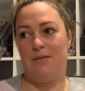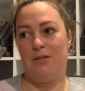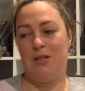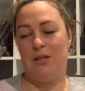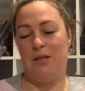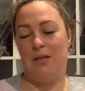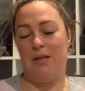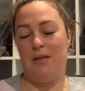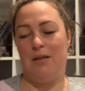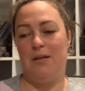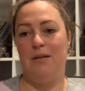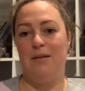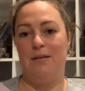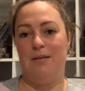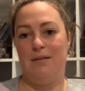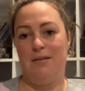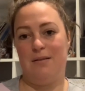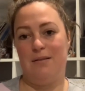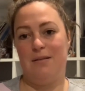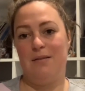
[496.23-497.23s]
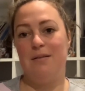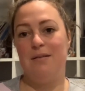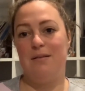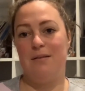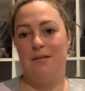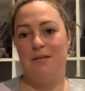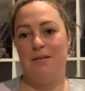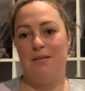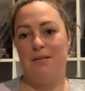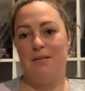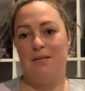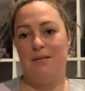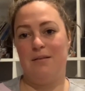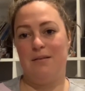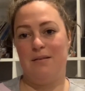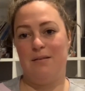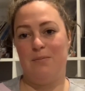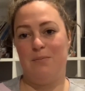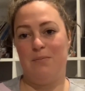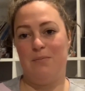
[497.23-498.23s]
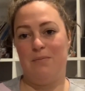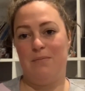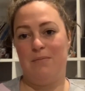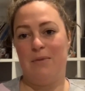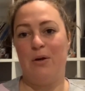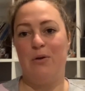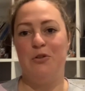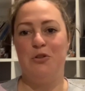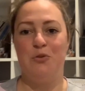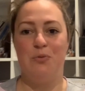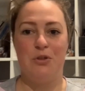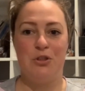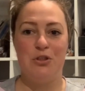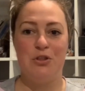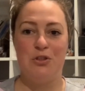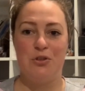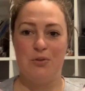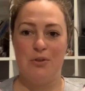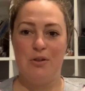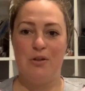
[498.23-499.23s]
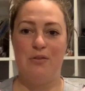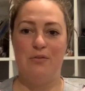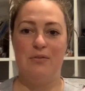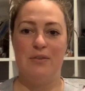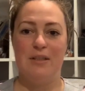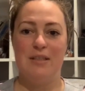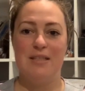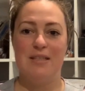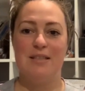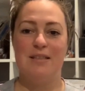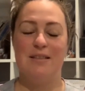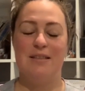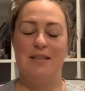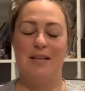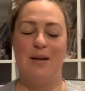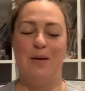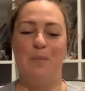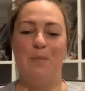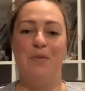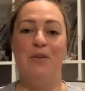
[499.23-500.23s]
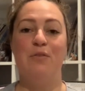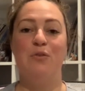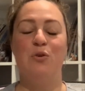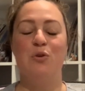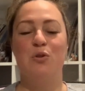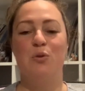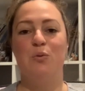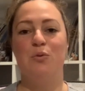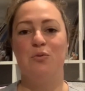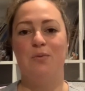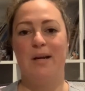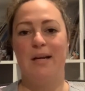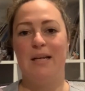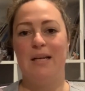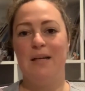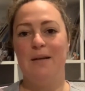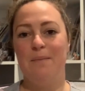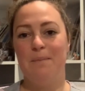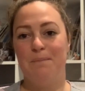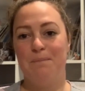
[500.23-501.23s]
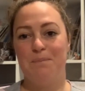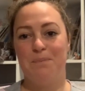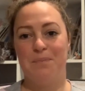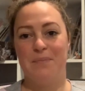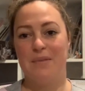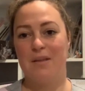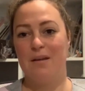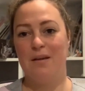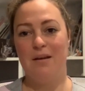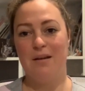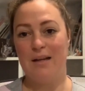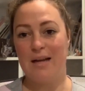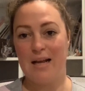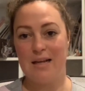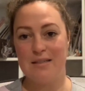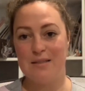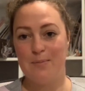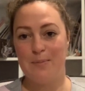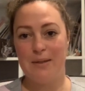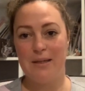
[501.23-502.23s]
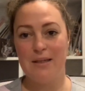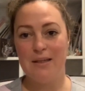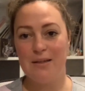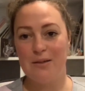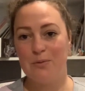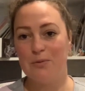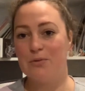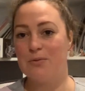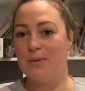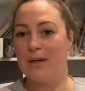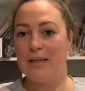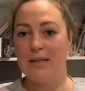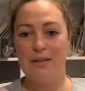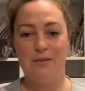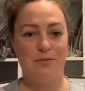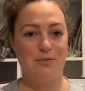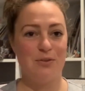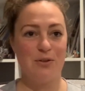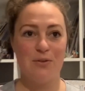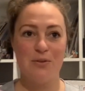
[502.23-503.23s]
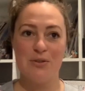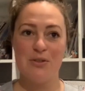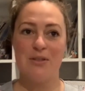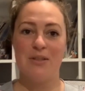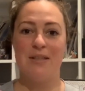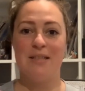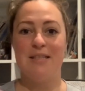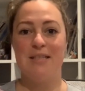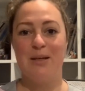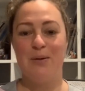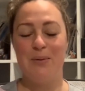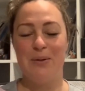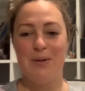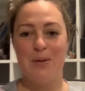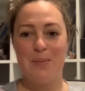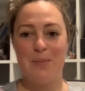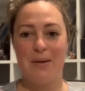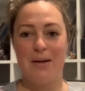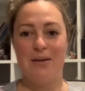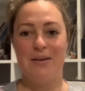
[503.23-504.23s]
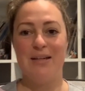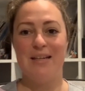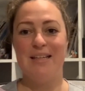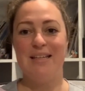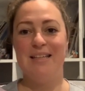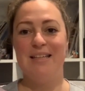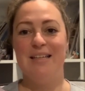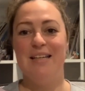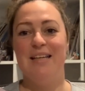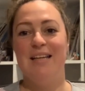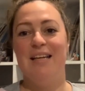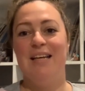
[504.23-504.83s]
the marriage registry office. Of course, it was raining. It had to be. It was raining in Florence on the day we got married.